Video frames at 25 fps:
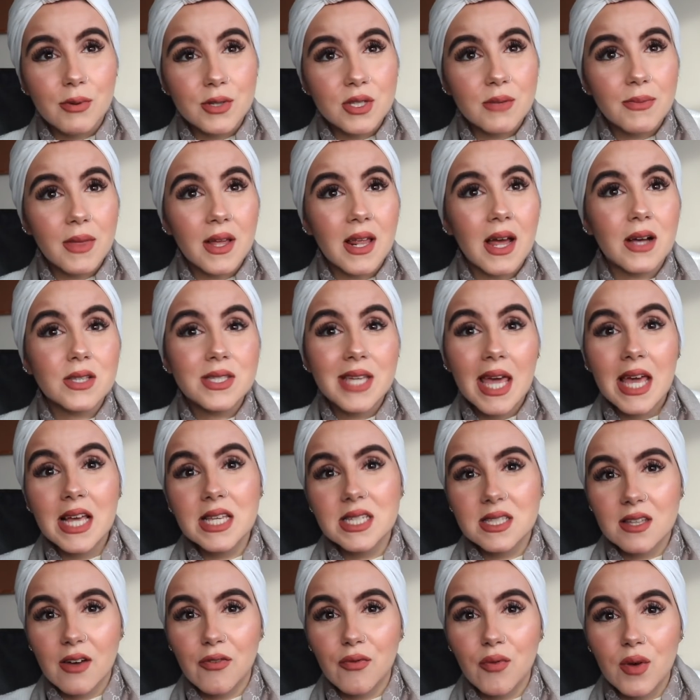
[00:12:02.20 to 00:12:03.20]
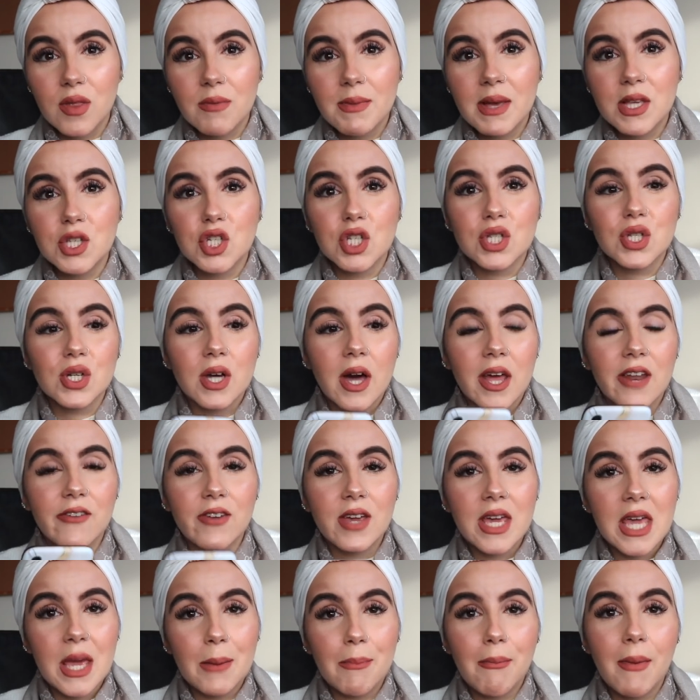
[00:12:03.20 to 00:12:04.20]
or something. I'll take stuff with me just to kind of
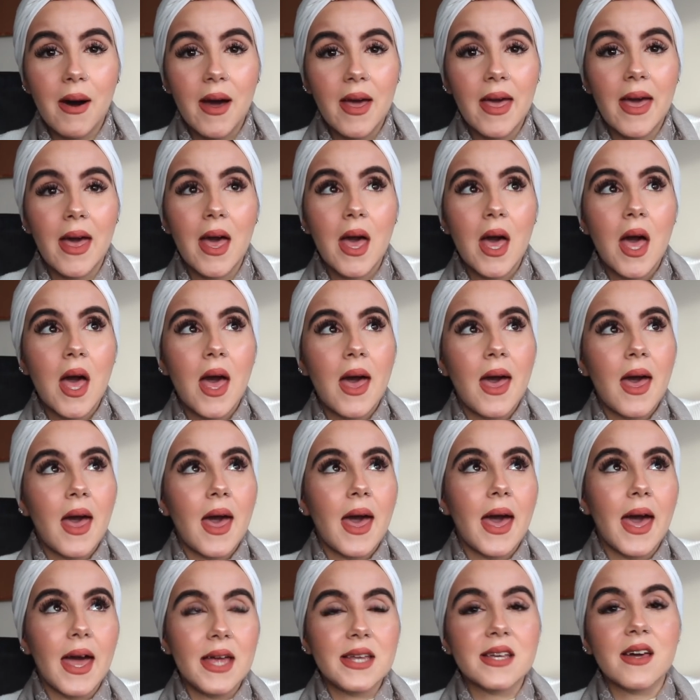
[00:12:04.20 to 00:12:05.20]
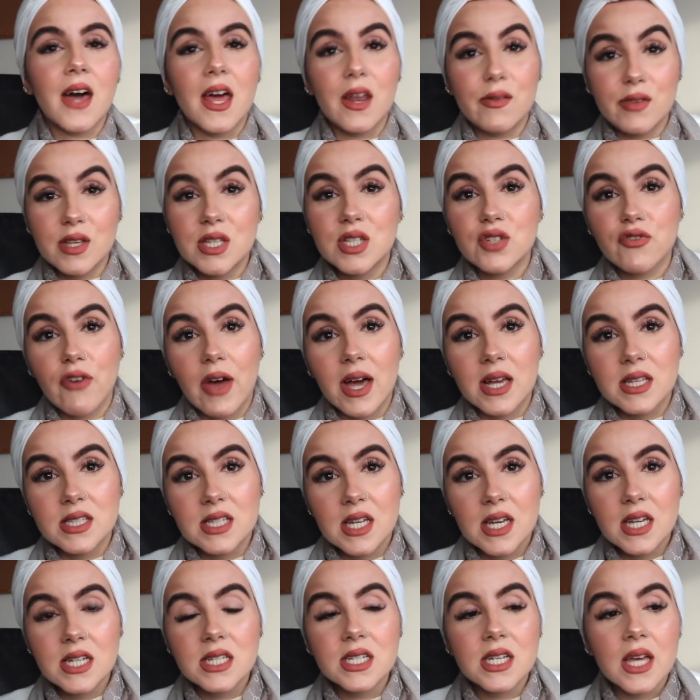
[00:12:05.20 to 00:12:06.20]
keep my head kind of
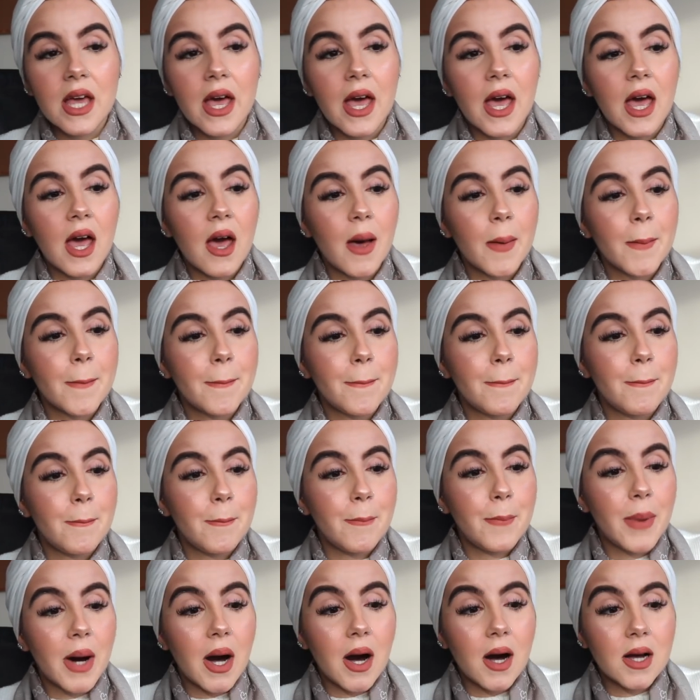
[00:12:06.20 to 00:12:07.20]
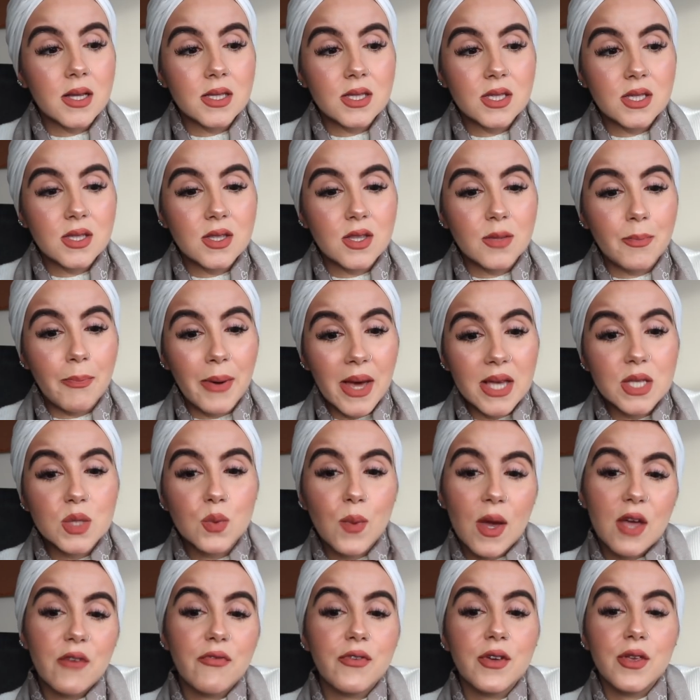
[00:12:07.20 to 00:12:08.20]
distracted. But the best
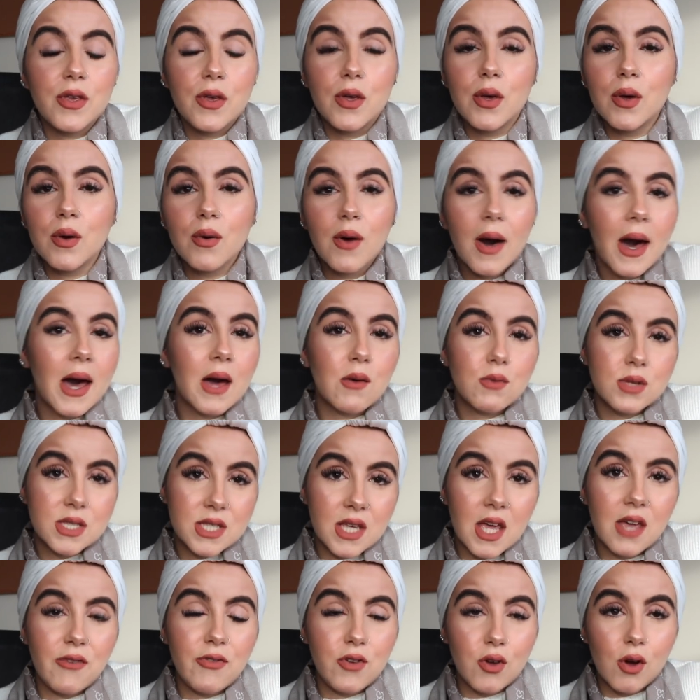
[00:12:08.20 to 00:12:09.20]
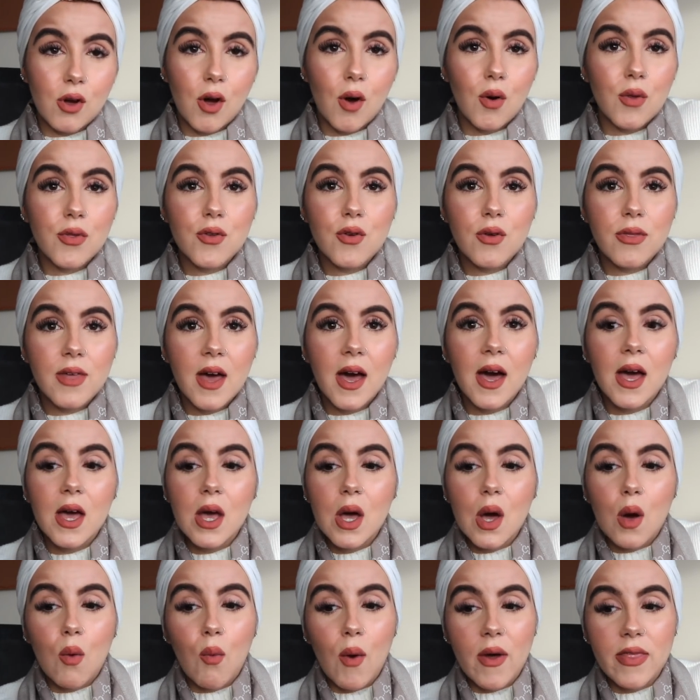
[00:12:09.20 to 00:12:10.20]
way for you, I would say, if you're going through that,
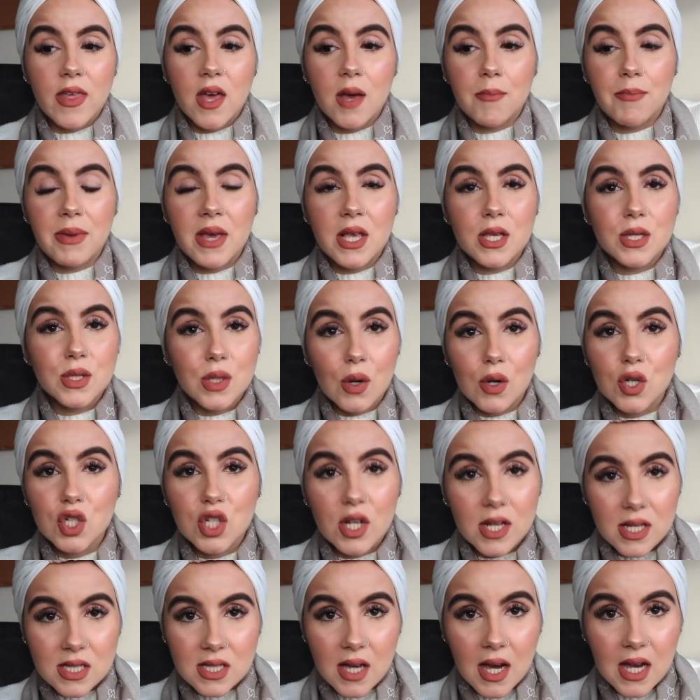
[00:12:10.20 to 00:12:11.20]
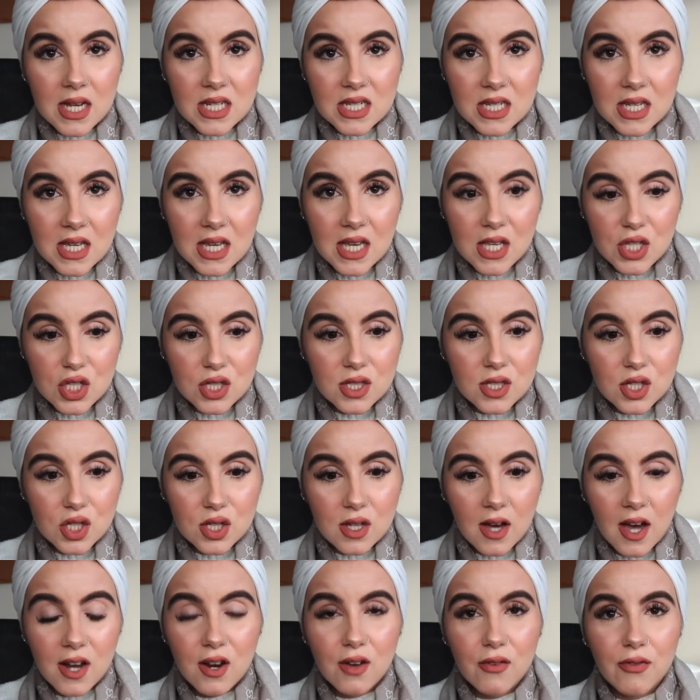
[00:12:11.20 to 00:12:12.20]
whether it be social anxiety, is just
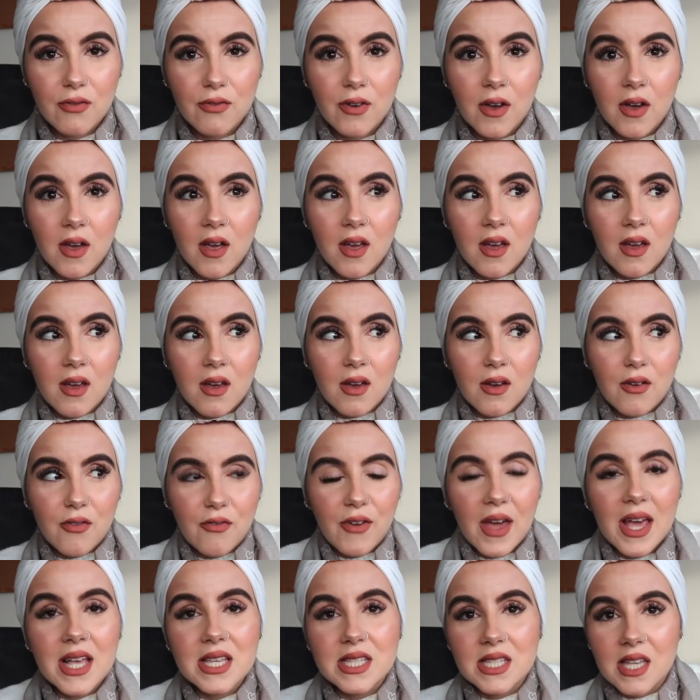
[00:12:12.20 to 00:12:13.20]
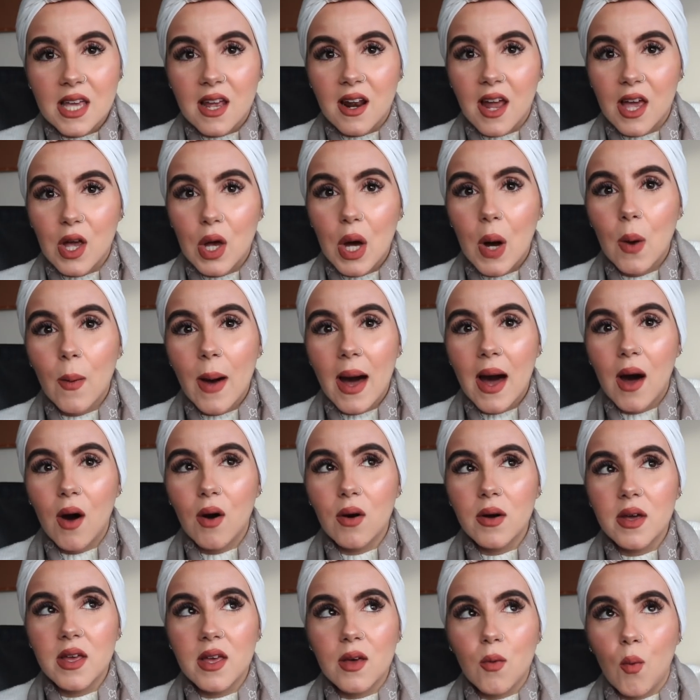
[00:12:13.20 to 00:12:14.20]
kind of face it. Like, go
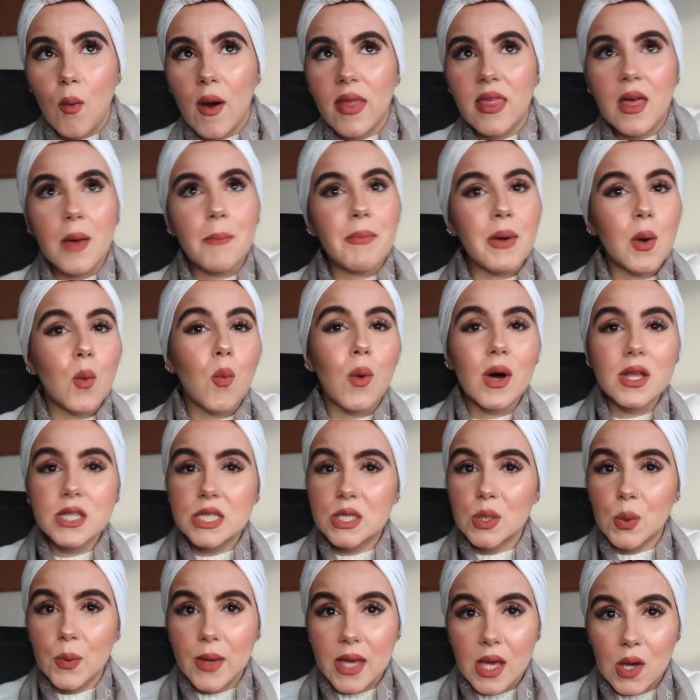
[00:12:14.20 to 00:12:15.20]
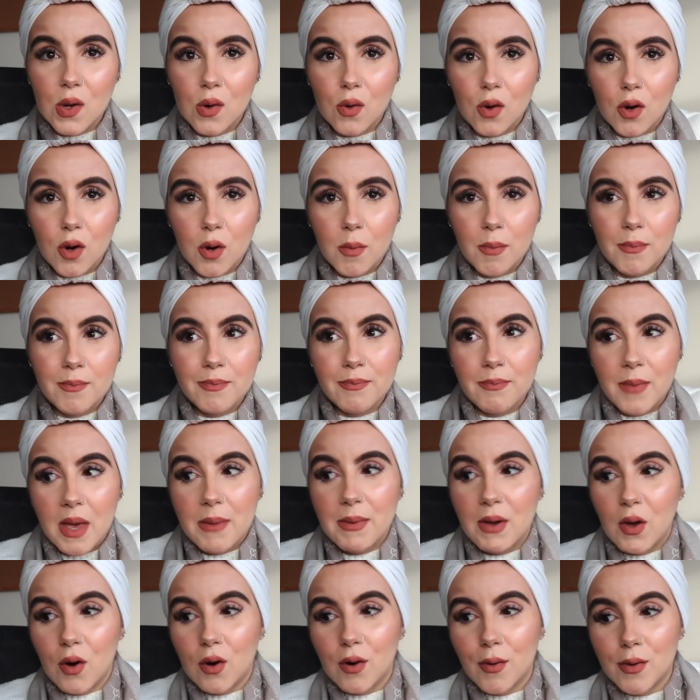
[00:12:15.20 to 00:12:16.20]
out, whether it be once a week or
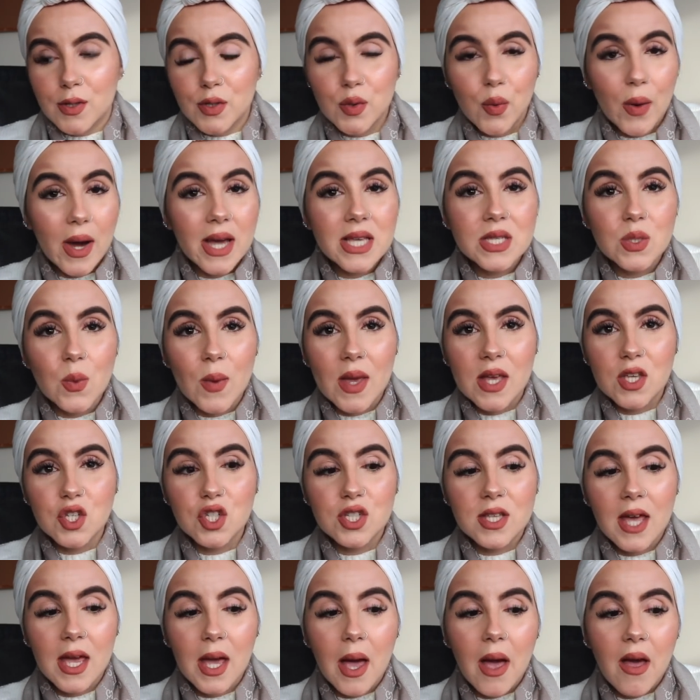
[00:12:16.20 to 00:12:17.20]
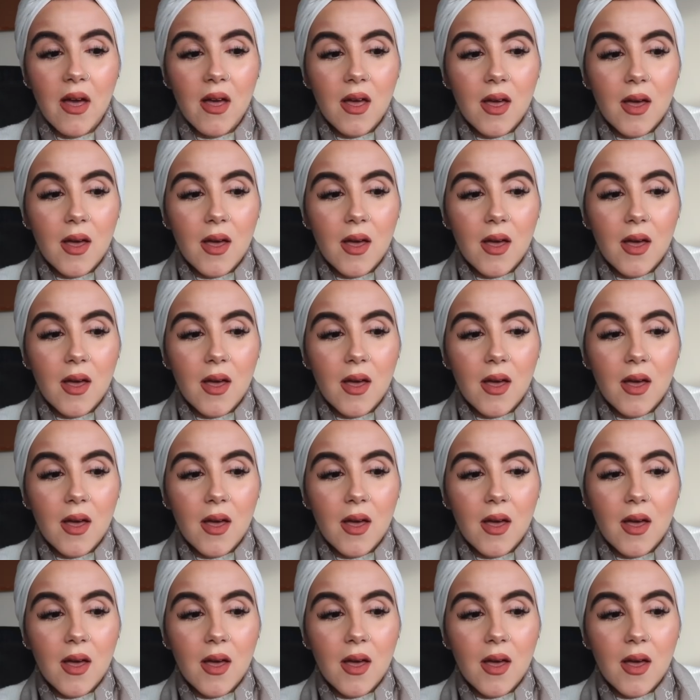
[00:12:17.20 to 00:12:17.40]
maybe go twice a week. Just like